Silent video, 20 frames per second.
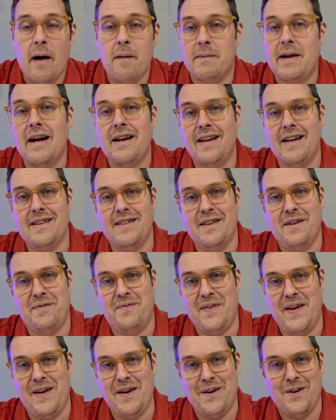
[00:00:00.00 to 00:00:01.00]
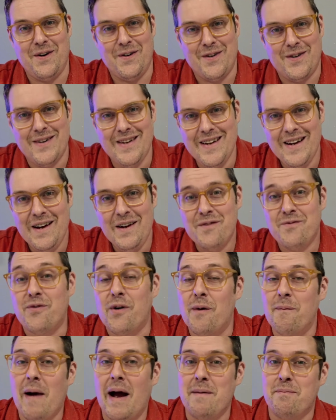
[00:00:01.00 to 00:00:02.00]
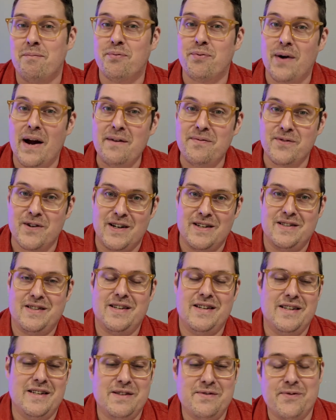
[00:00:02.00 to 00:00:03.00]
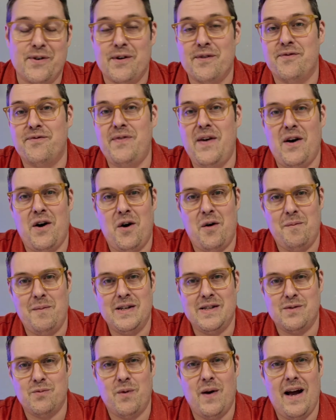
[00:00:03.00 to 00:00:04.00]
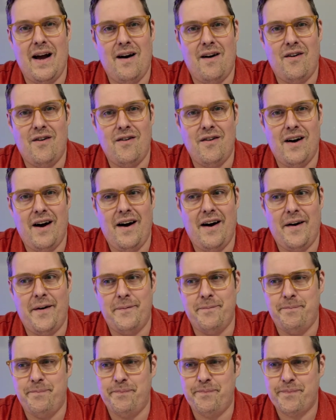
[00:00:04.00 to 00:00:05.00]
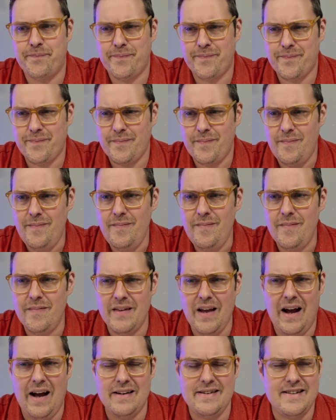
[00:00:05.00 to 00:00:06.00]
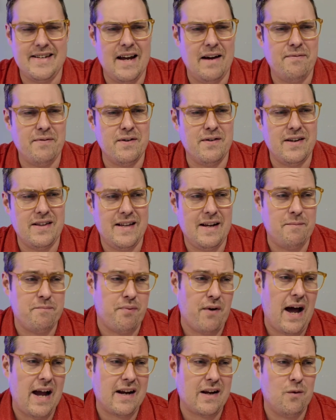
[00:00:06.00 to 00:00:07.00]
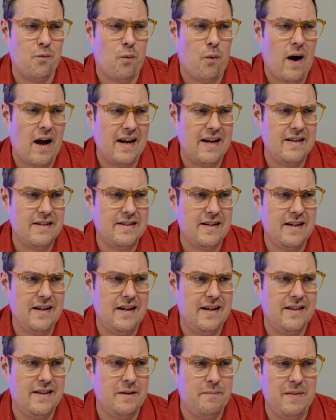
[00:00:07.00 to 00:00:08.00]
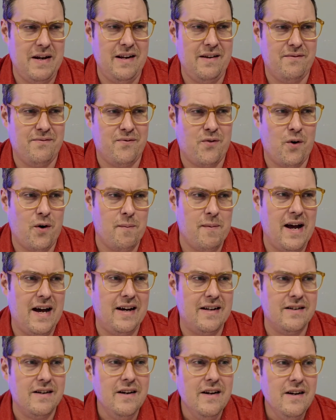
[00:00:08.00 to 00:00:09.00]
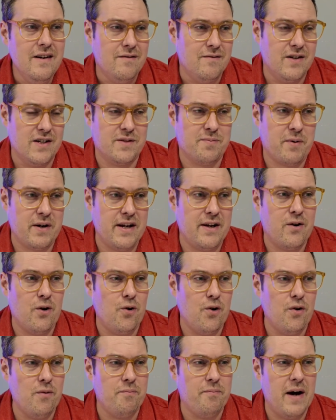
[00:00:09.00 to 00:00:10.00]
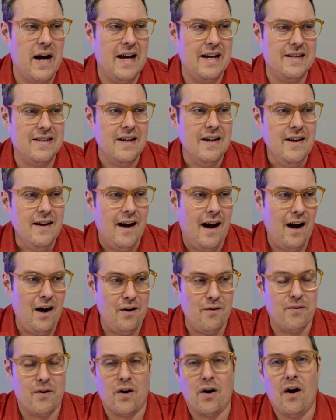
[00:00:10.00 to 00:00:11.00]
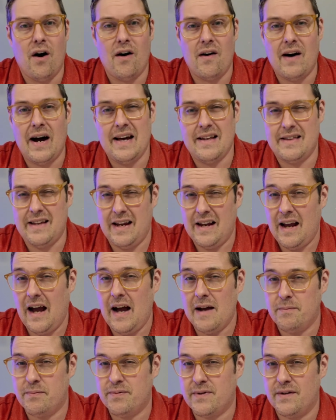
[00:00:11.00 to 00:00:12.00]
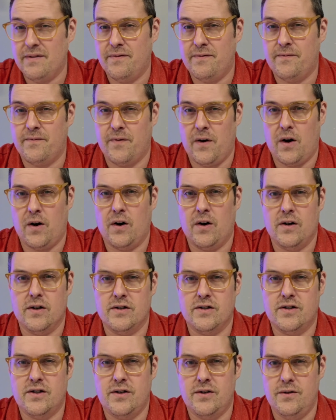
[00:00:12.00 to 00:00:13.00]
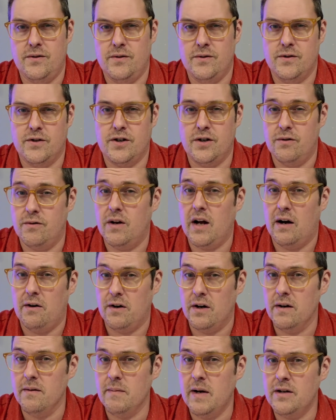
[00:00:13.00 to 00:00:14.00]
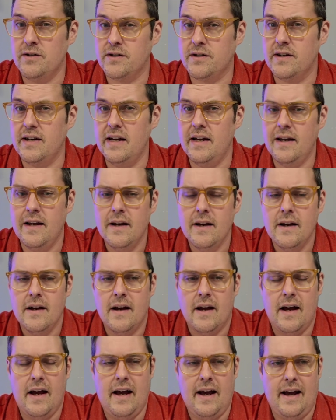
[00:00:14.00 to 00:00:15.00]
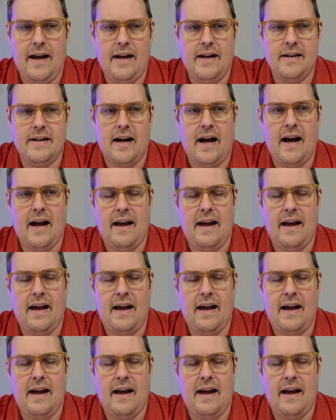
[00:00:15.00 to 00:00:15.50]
kind of getting the feel for my preferences for film as well. I definitely think black and white in the medium format looks pretty cool, but overall, I think I prefer to shoot color mostly. And